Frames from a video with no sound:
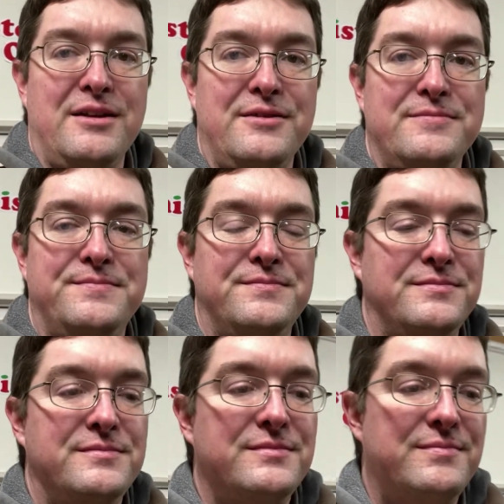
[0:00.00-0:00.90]
of
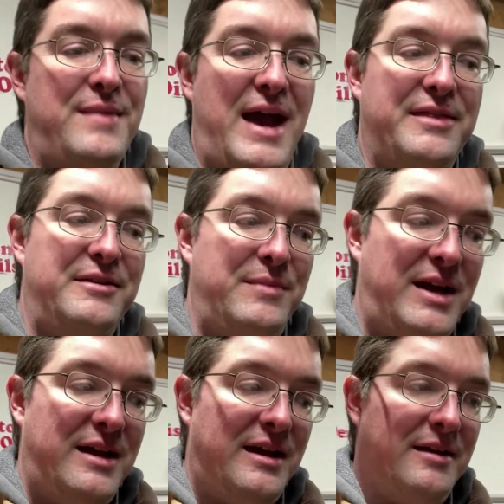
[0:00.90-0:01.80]
math in
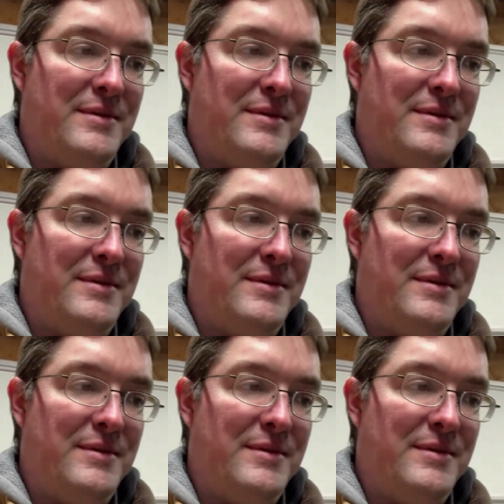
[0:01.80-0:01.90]
my head.